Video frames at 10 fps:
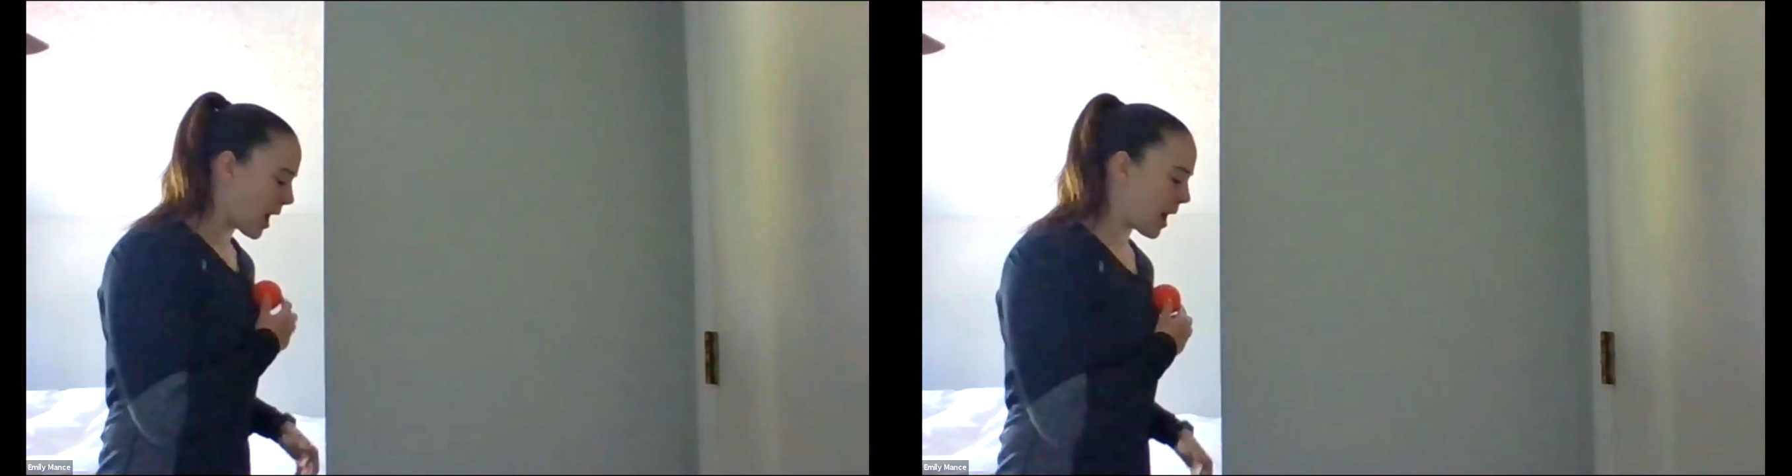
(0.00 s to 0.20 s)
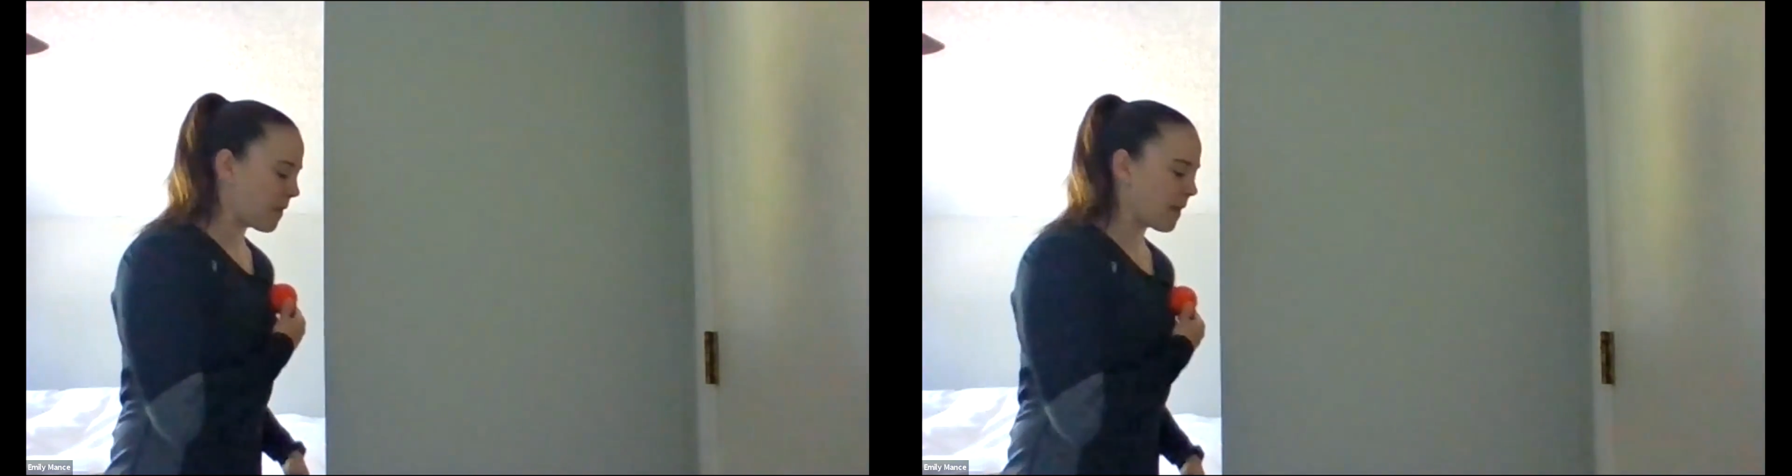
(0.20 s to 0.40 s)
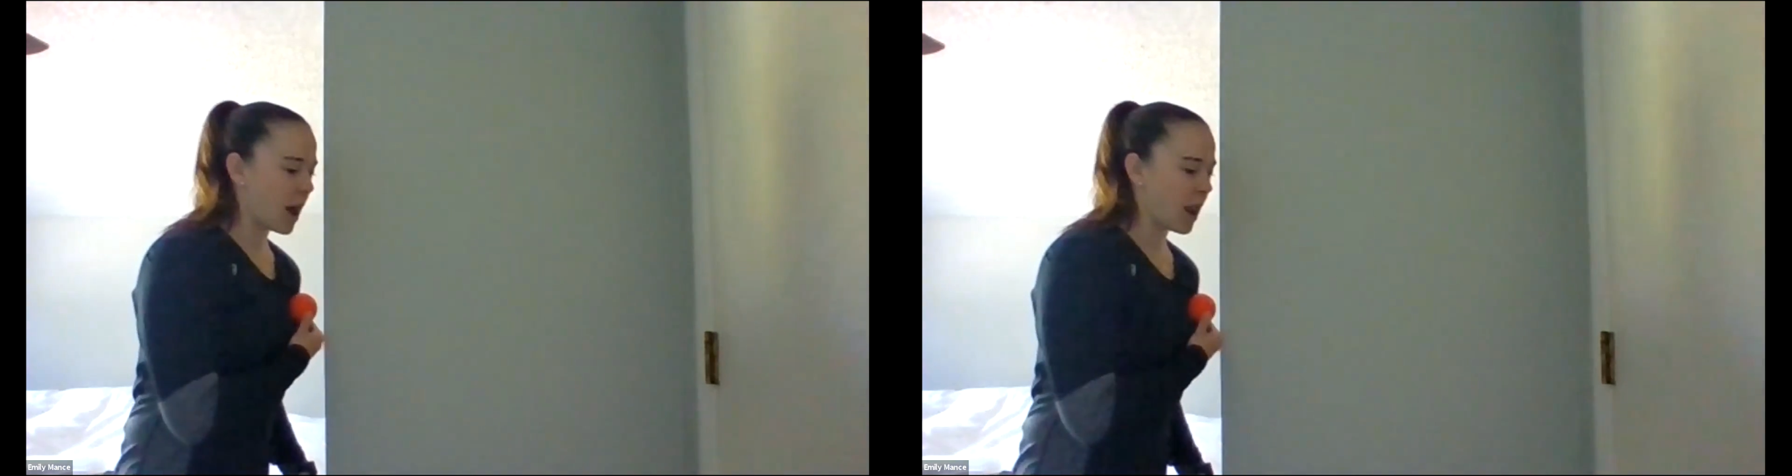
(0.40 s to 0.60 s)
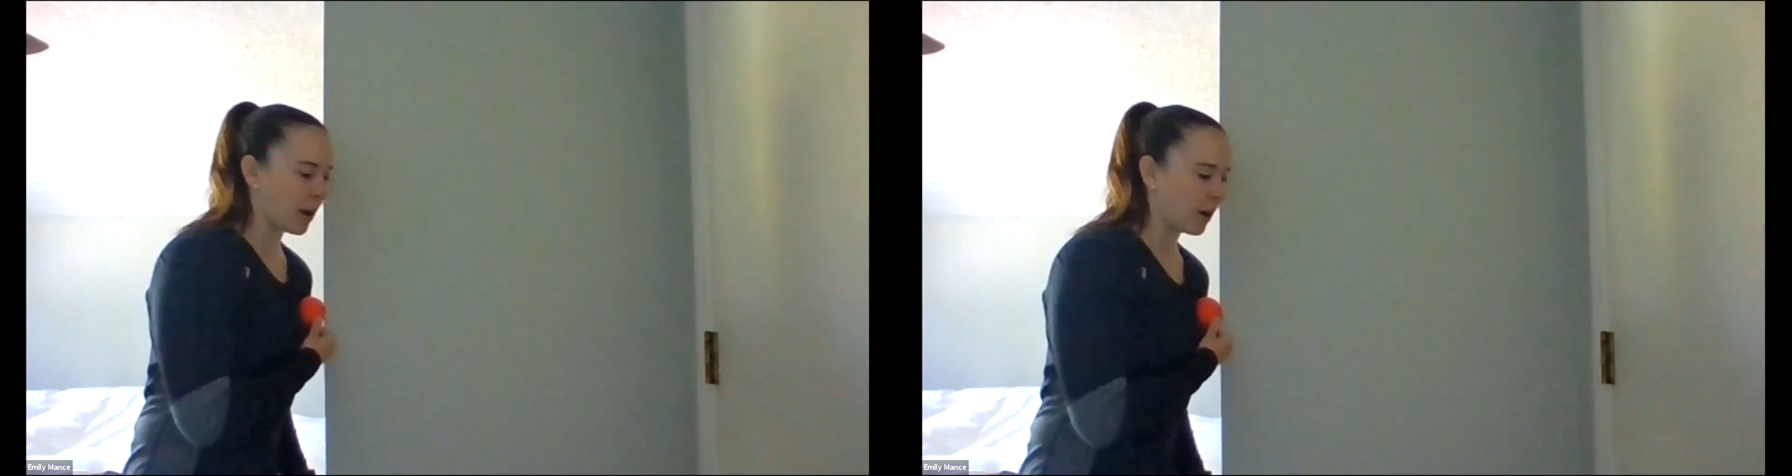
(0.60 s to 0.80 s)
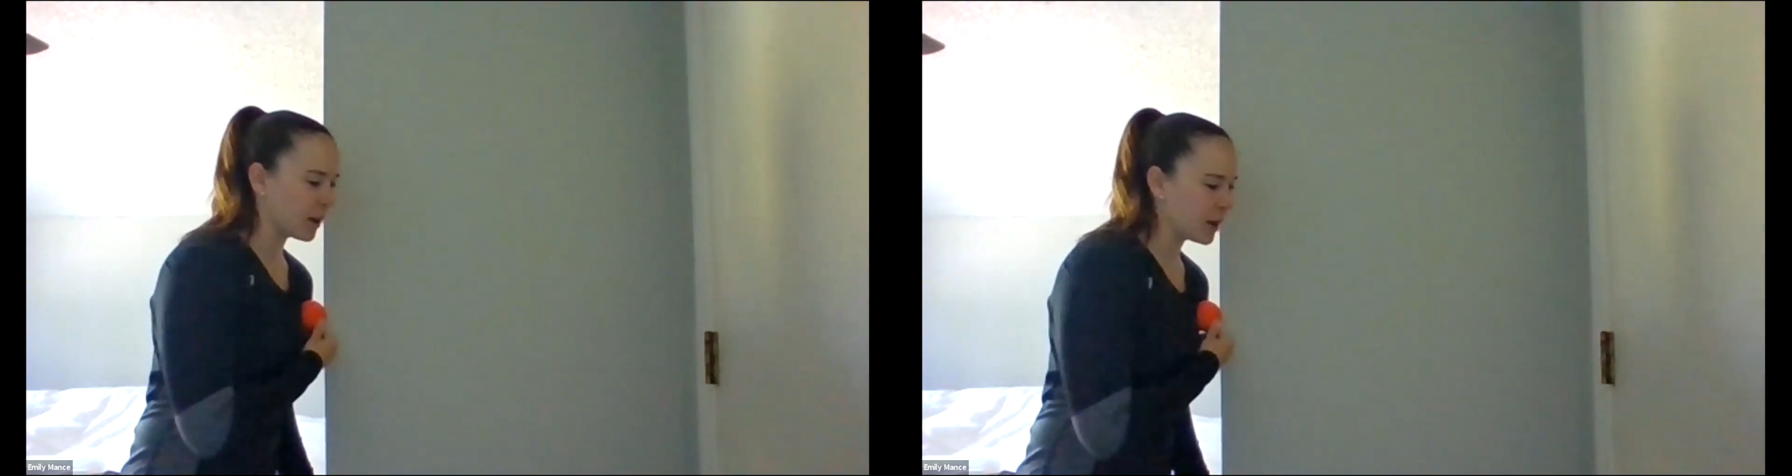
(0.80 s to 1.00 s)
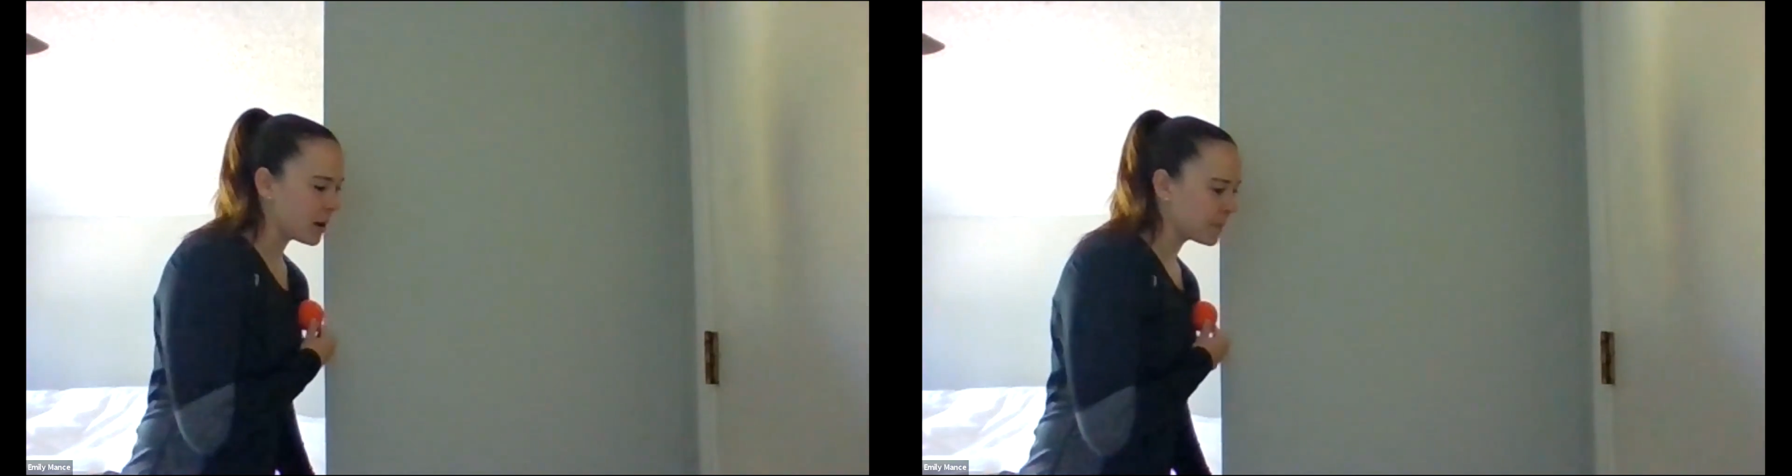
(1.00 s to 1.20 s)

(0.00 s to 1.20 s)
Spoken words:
on that area,